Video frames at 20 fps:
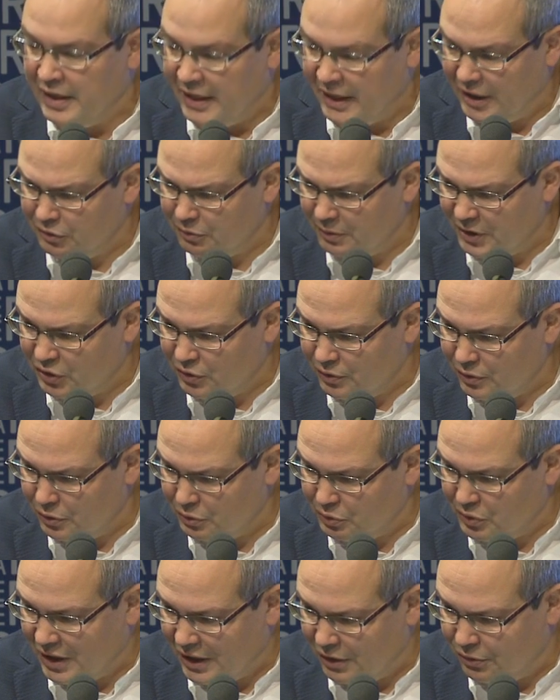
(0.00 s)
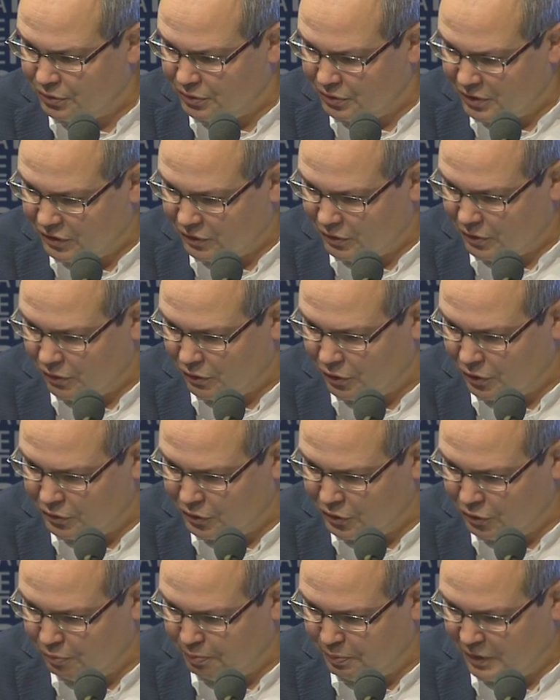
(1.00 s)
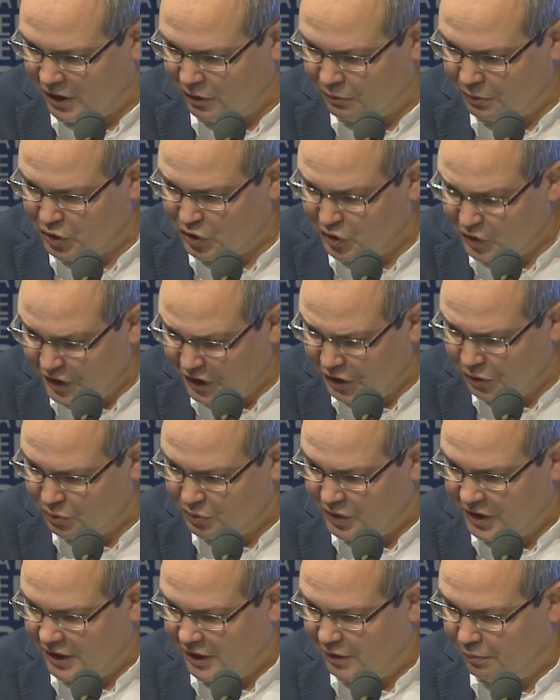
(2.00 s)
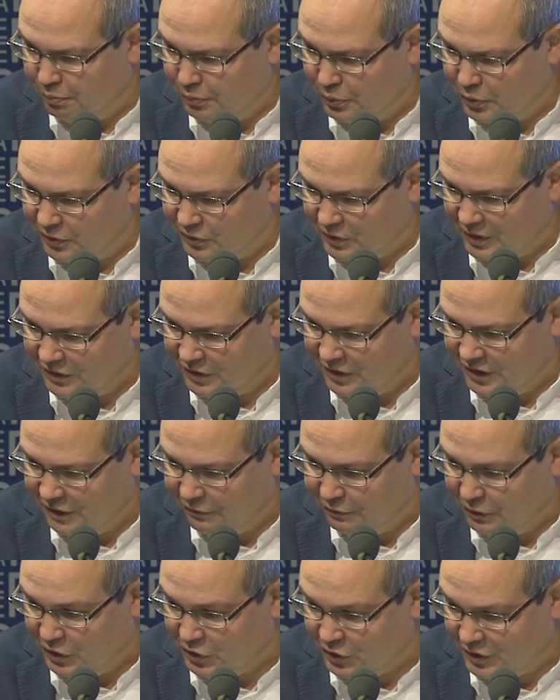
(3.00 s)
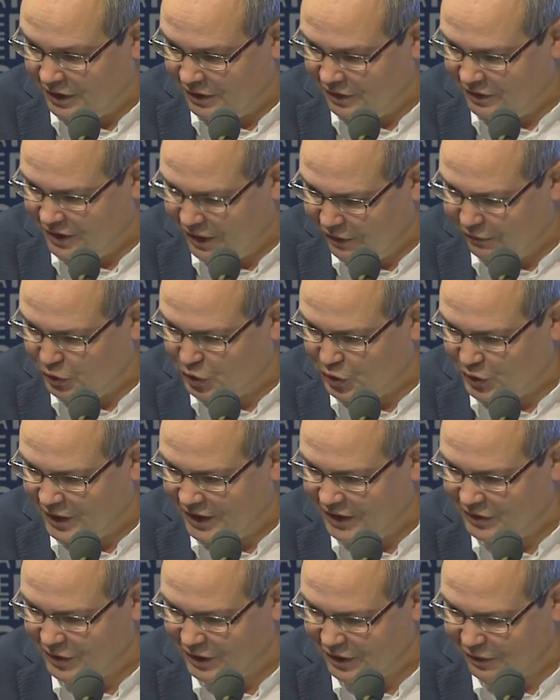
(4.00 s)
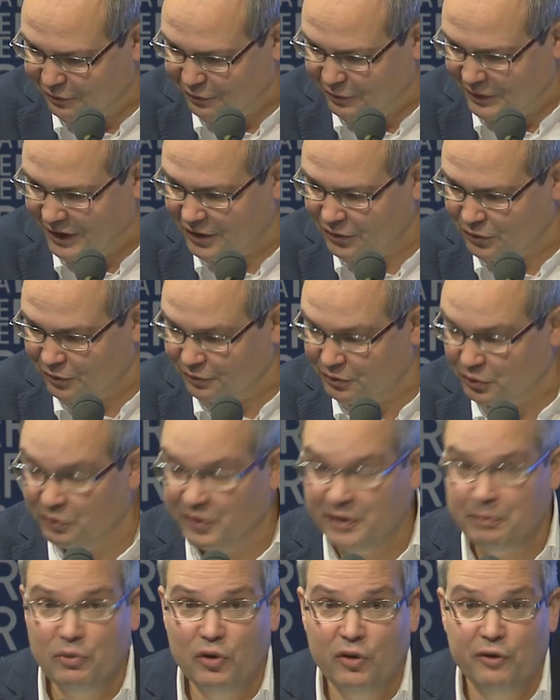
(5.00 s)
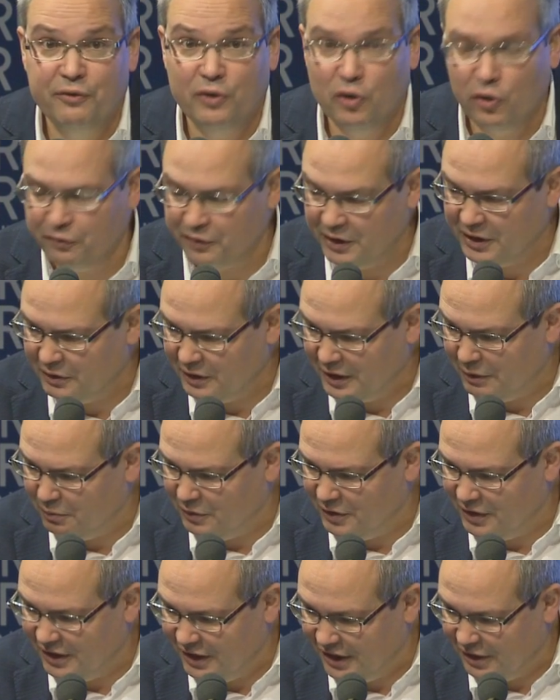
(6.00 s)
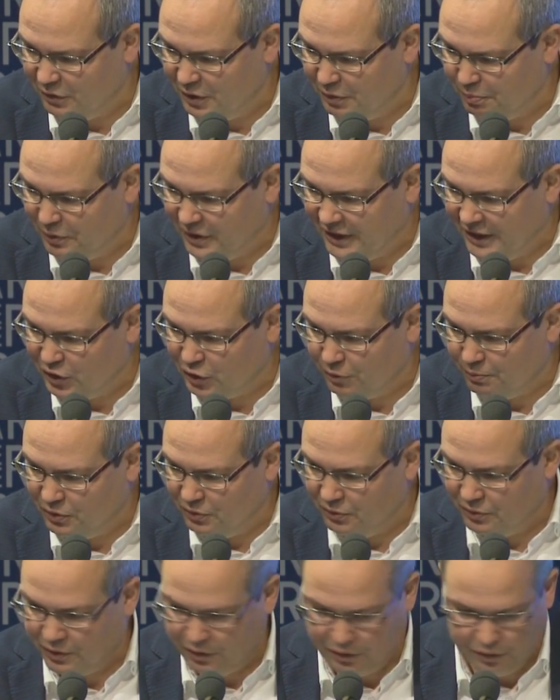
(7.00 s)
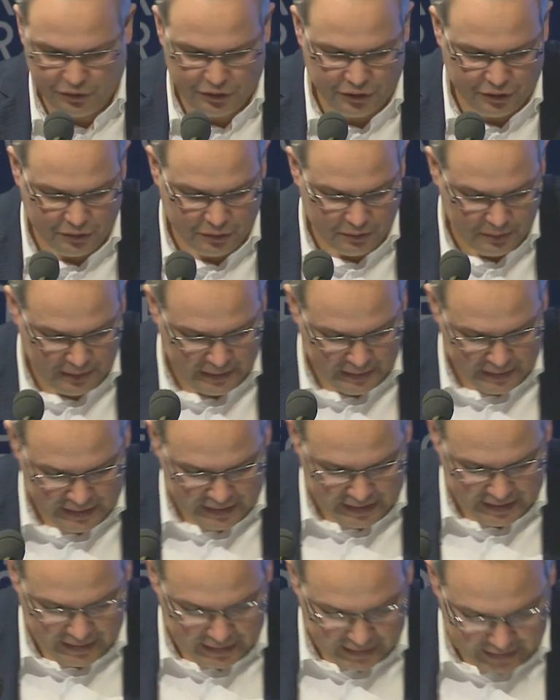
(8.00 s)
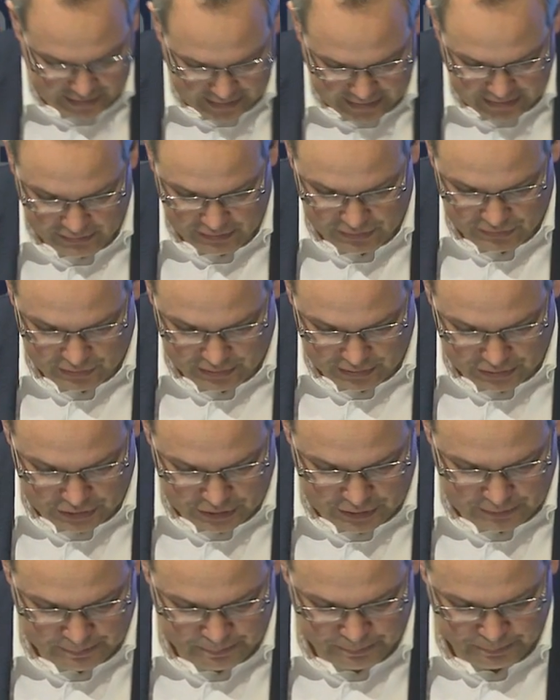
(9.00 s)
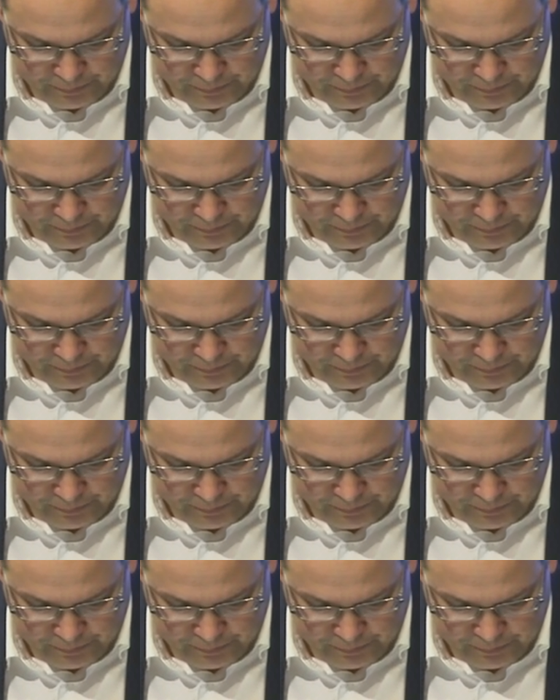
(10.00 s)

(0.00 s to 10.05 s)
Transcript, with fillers: And there is no doubt that the colonial powers knew the import and the devastating effect of the removal of irre irreplaceable cultural heritage.